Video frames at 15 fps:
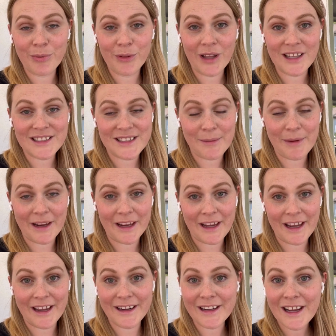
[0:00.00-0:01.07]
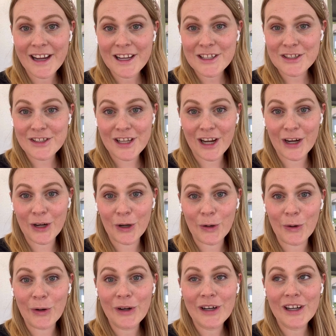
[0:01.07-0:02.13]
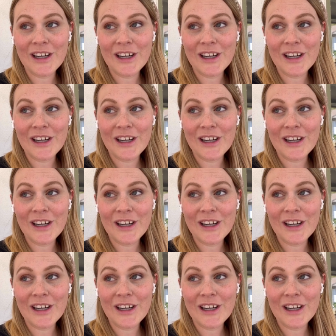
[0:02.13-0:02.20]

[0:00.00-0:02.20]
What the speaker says: plus a big kid. So